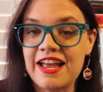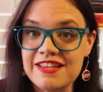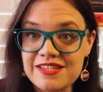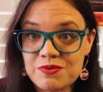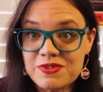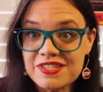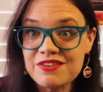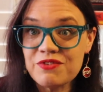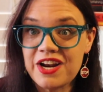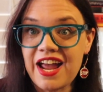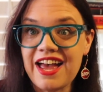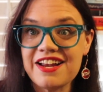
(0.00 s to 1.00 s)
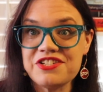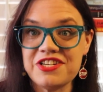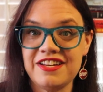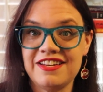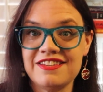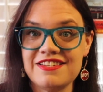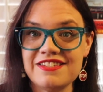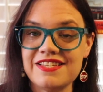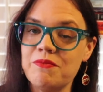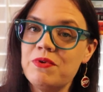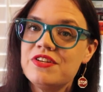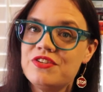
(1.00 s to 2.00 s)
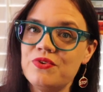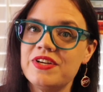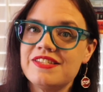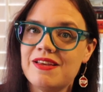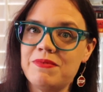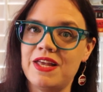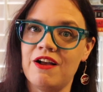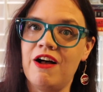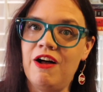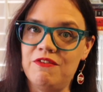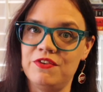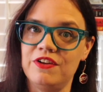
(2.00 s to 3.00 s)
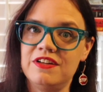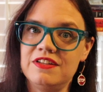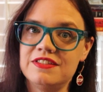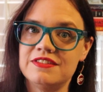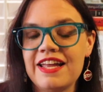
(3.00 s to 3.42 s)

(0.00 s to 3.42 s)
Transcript: And this was in reaction to someone doing something awful.